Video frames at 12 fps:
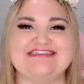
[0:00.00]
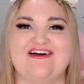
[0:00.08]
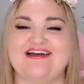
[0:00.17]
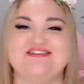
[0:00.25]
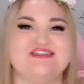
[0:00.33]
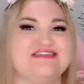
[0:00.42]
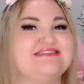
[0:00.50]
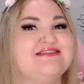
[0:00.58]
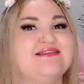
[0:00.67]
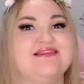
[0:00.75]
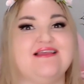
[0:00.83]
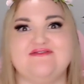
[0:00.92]
I just
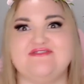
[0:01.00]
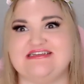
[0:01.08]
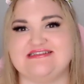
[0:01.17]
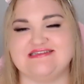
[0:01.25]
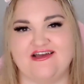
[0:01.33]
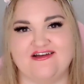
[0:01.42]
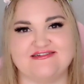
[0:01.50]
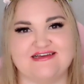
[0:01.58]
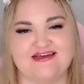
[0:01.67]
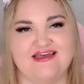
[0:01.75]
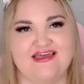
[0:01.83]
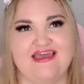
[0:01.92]
loved his
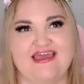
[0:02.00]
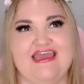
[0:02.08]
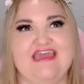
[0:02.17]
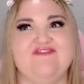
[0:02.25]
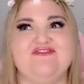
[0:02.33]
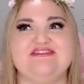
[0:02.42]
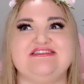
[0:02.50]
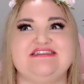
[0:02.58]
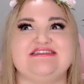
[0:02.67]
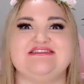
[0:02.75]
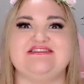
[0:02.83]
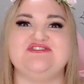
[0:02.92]
character. He was
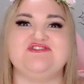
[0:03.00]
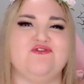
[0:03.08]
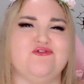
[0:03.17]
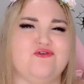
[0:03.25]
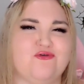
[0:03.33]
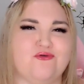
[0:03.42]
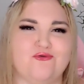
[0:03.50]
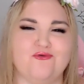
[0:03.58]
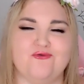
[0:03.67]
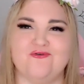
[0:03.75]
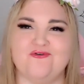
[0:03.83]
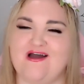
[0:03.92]
just so
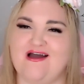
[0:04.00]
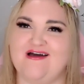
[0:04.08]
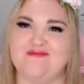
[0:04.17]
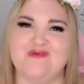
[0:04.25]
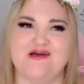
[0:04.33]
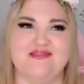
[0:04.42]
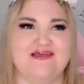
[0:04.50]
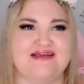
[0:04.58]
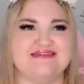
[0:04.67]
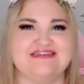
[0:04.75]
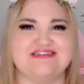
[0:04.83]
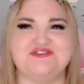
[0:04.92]
cool, calm,
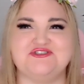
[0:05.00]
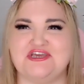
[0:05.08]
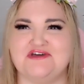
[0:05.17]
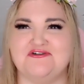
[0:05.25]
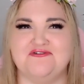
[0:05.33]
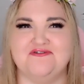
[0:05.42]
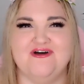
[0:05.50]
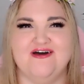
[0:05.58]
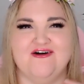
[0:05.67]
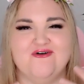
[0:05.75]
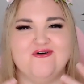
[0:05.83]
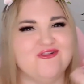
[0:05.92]
collected, chill.
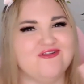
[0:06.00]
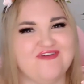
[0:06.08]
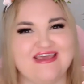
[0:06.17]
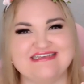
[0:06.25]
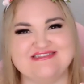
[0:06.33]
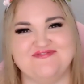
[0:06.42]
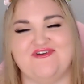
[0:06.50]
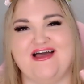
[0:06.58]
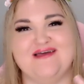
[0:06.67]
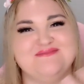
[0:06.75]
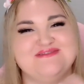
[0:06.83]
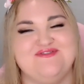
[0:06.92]
All of his
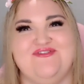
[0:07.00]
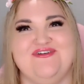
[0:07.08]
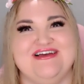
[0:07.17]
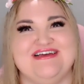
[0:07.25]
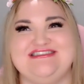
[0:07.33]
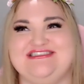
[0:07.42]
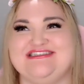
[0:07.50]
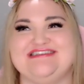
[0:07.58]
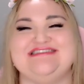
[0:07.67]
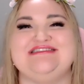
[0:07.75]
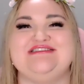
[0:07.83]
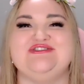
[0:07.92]
vibes were
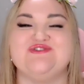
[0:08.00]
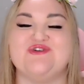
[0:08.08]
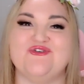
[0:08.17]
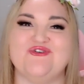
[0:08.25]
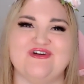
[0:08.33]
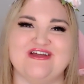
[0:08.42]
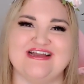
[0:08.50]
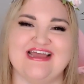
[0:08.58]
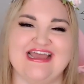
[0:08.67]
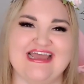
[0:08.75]
just so good